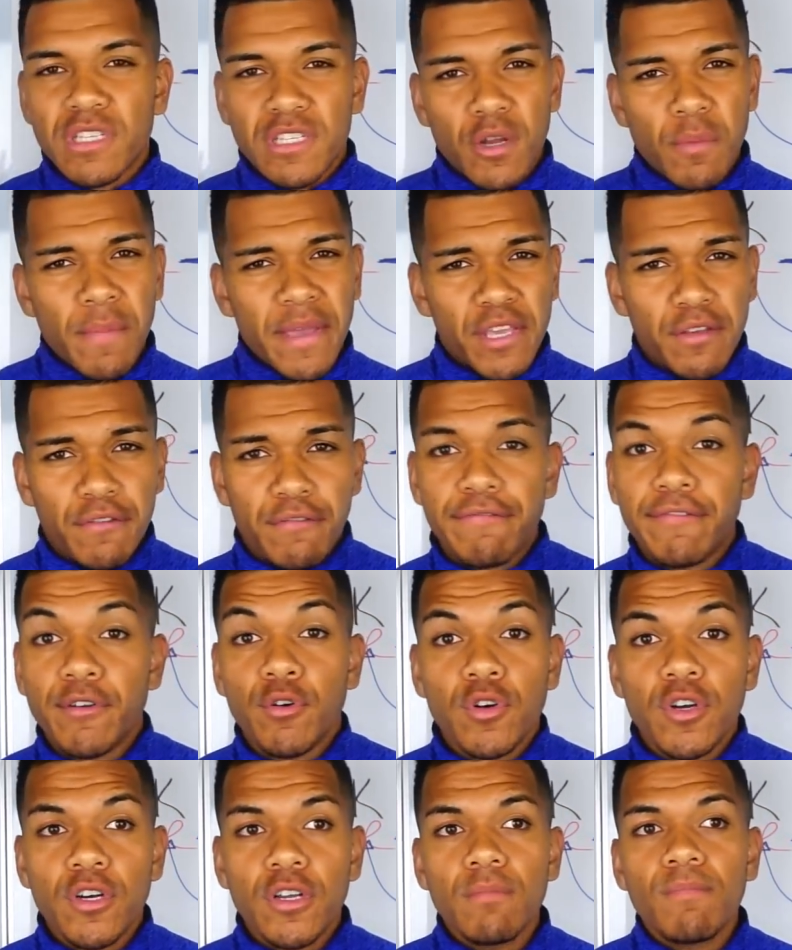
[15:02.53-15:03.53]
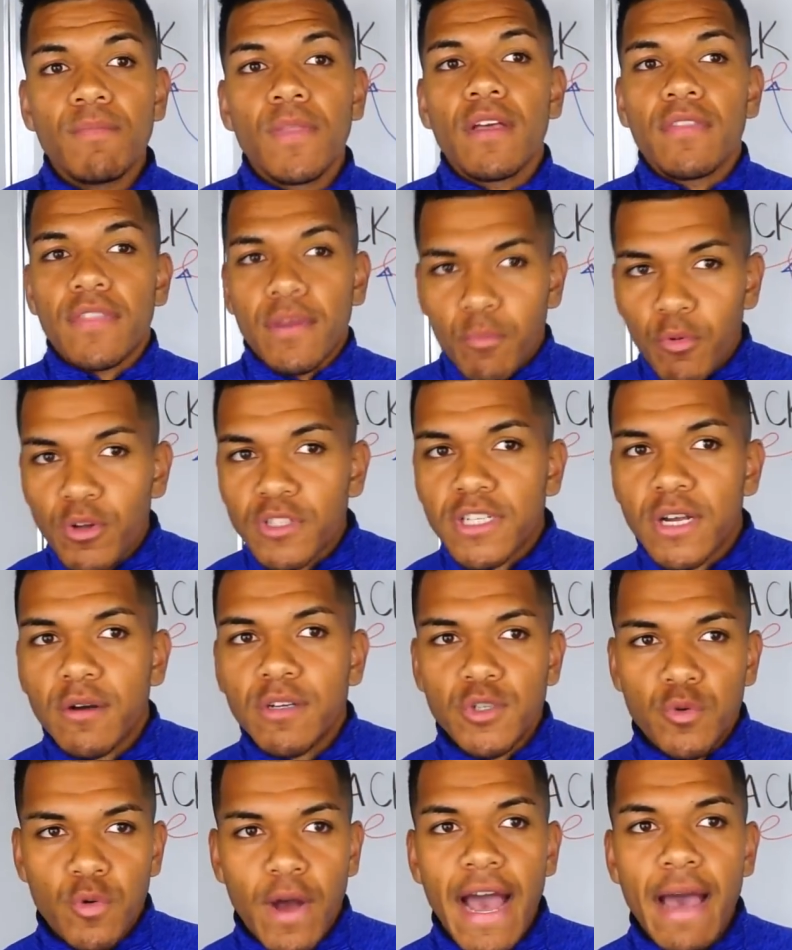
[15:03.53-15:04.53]
that don't make you feel good, then what's going
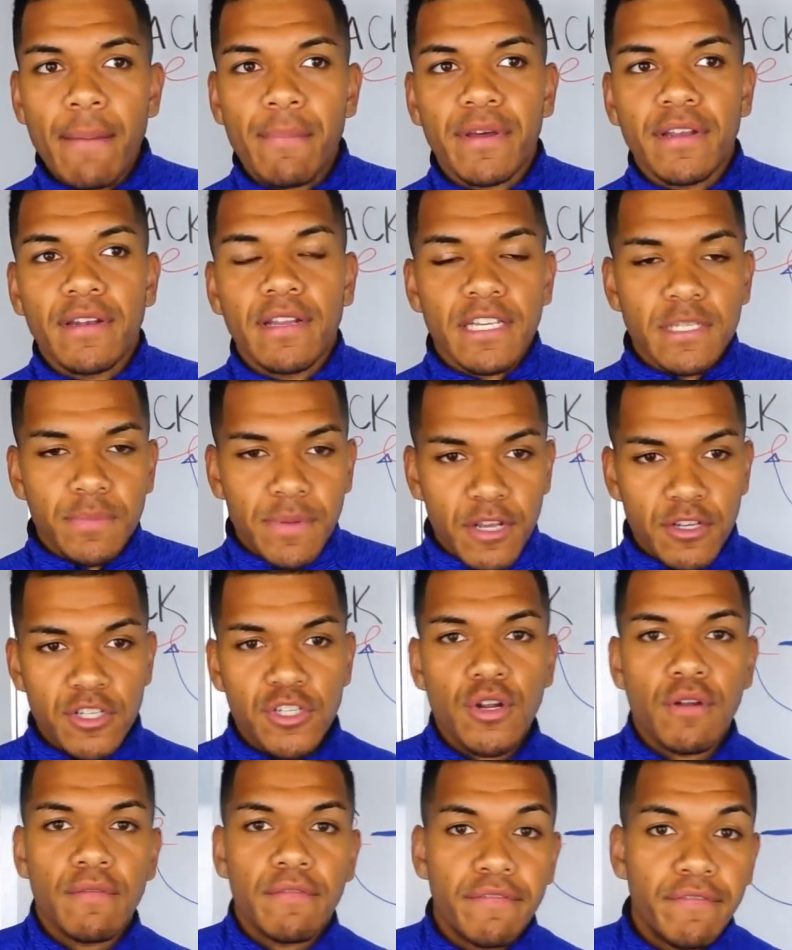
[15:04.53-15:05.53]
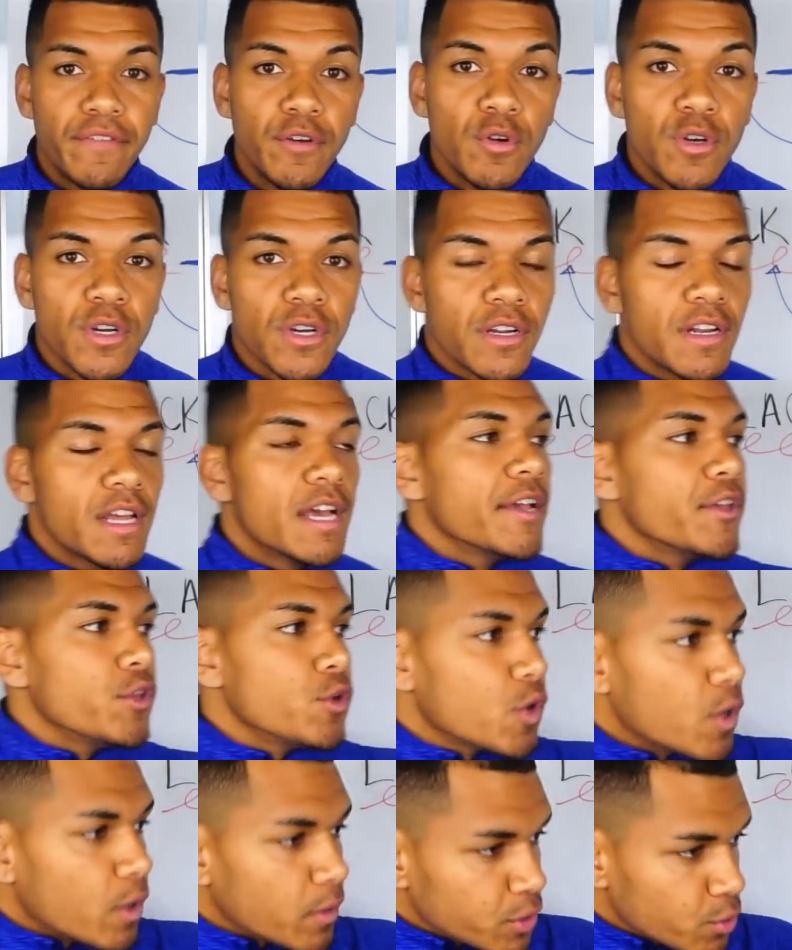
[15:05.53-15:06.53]
to happen is because you don't feel good,
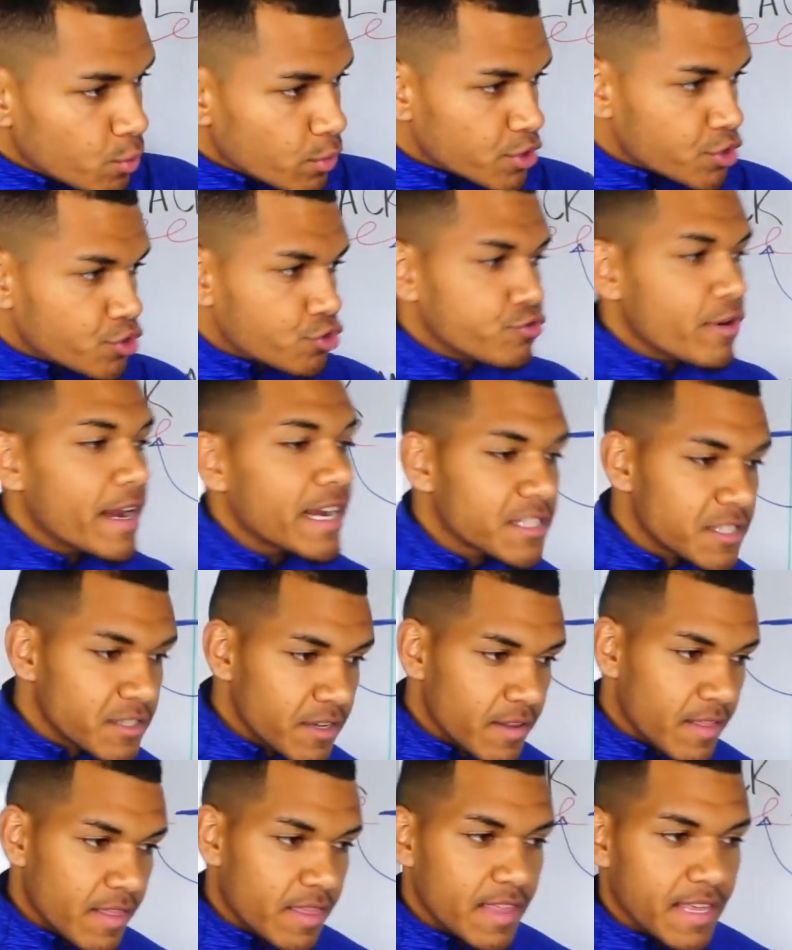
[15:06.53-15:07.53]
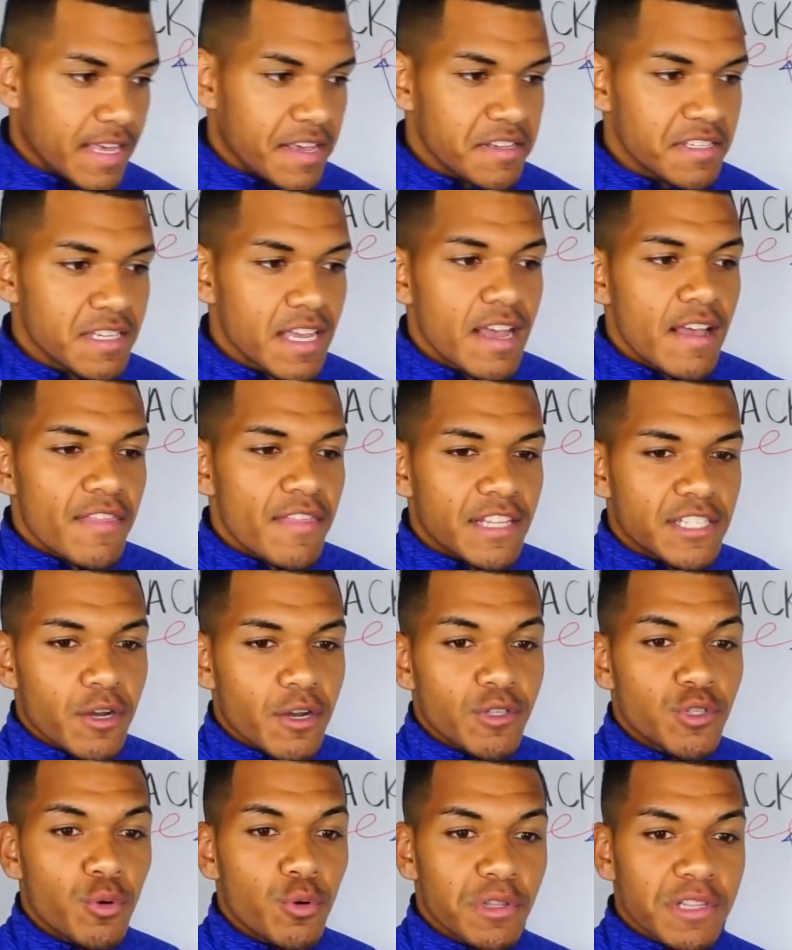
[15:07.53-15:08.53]
you're going to attract certain things that's
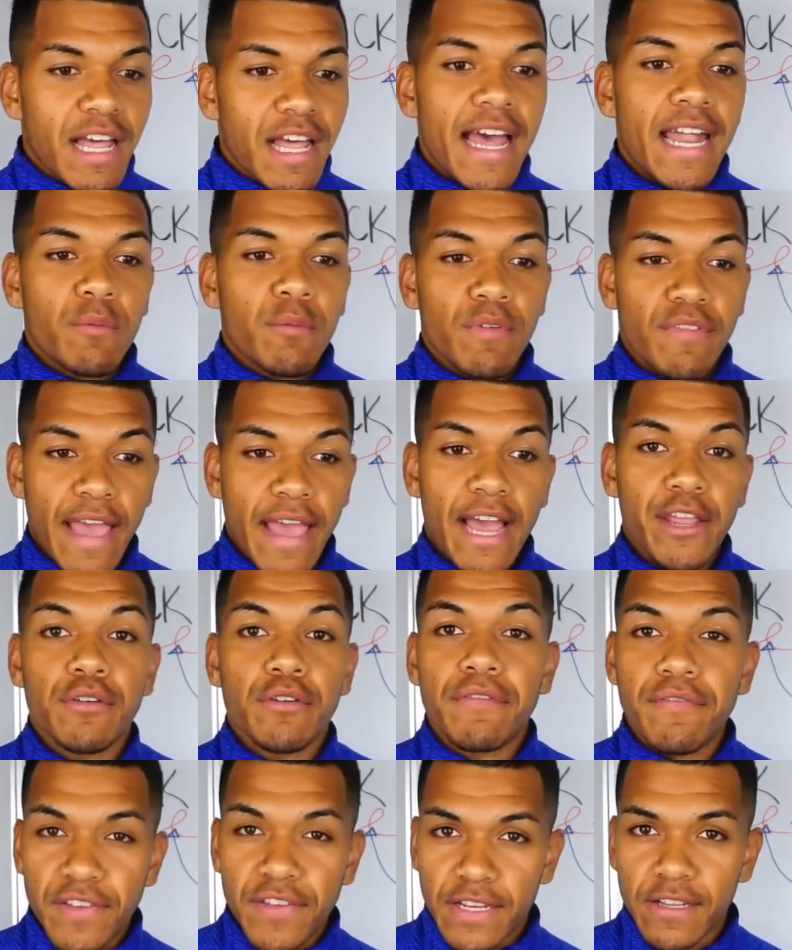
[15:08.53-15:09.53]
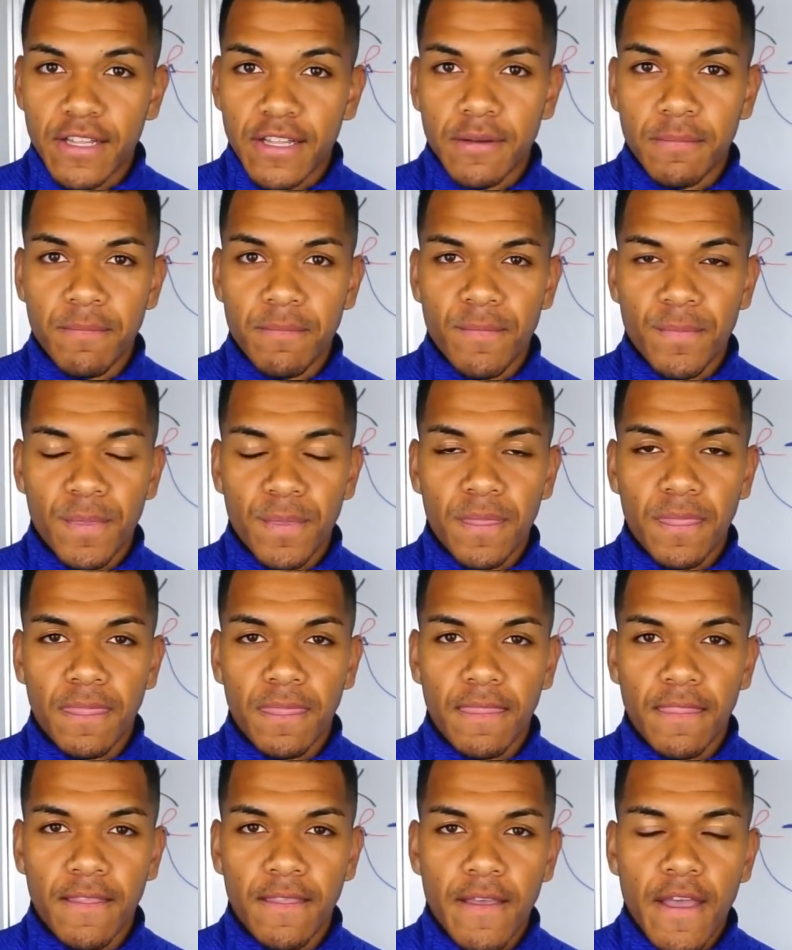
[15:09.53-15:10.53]
going to align with how you're feeling.
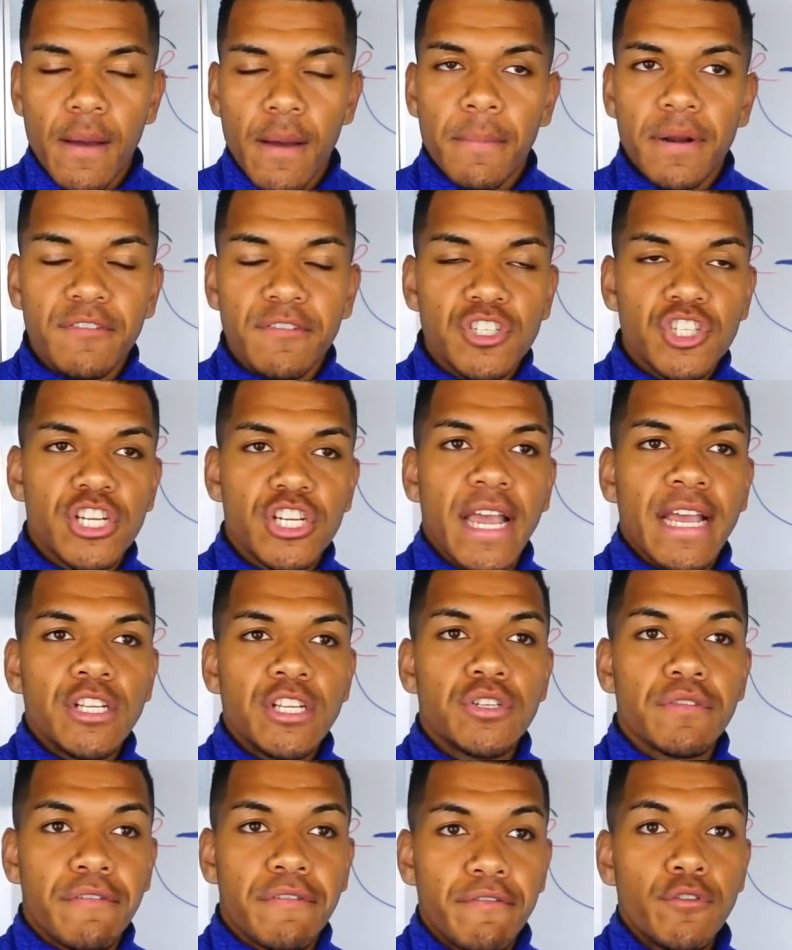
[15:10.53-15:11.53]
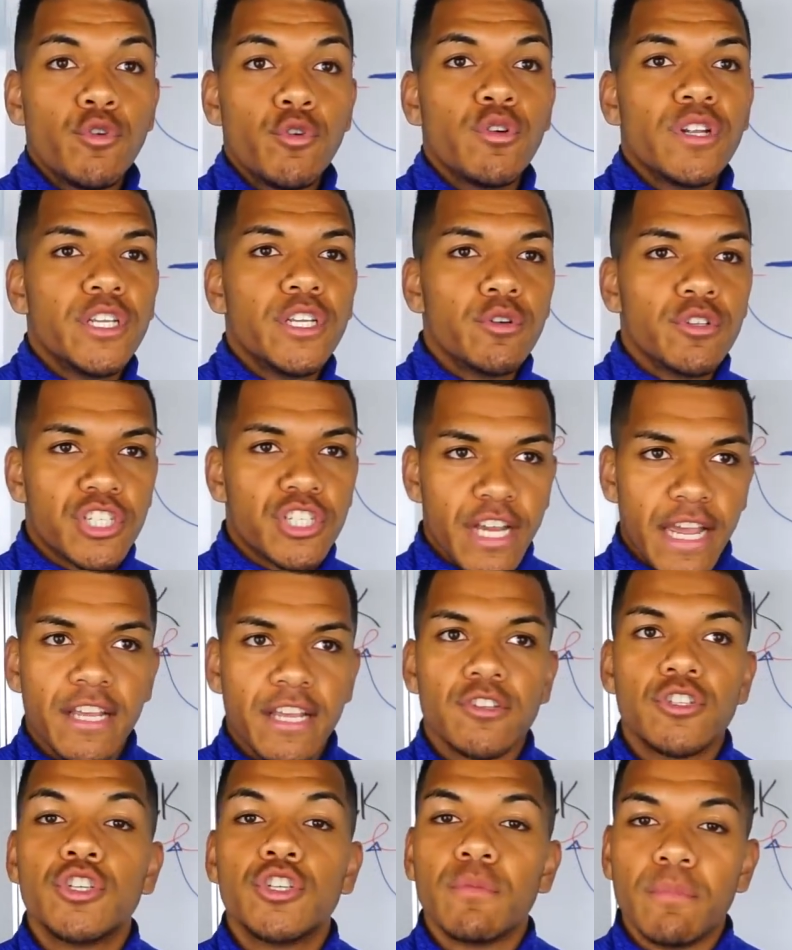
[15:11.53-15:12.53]
But if you change your food, you
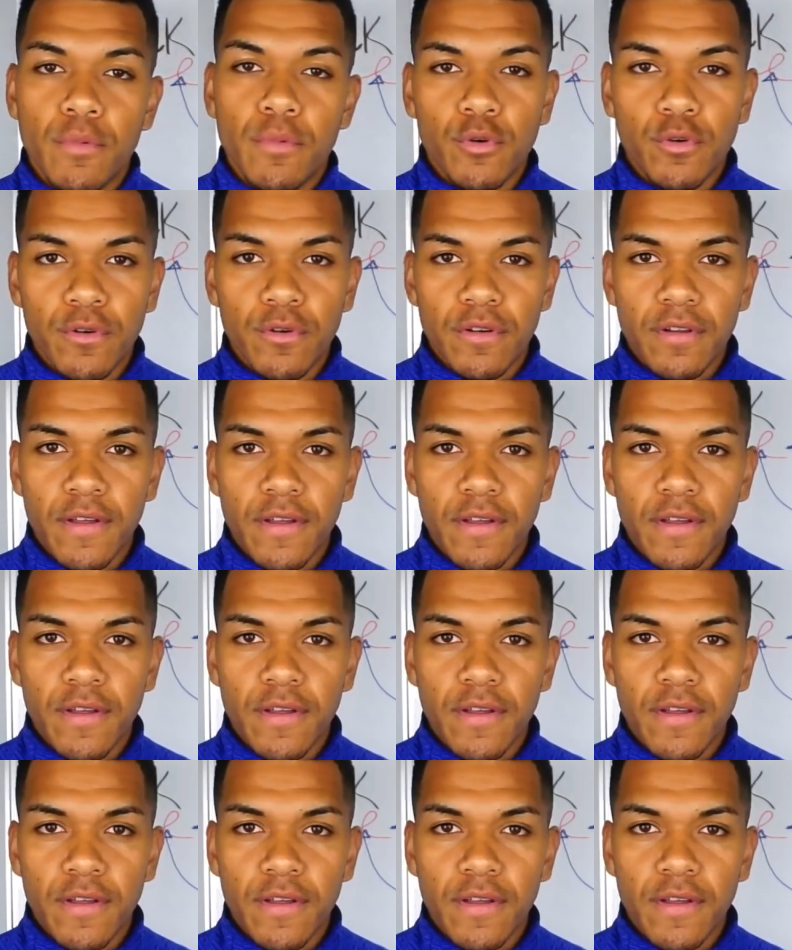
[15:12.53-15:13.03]
change your mood.